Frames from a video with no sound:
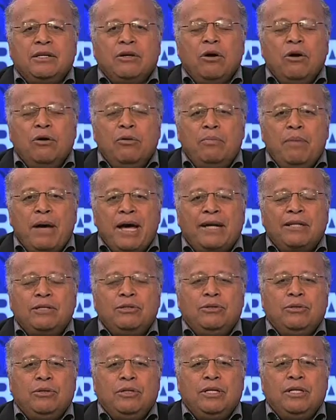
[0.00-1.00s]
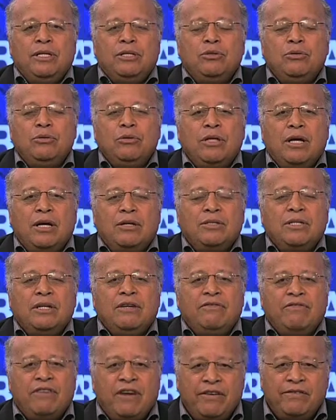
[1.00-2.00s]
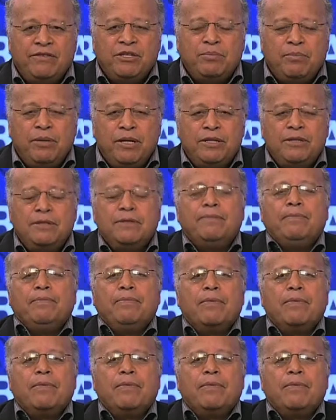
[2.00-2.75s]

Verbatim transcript: go back to the 2005 split.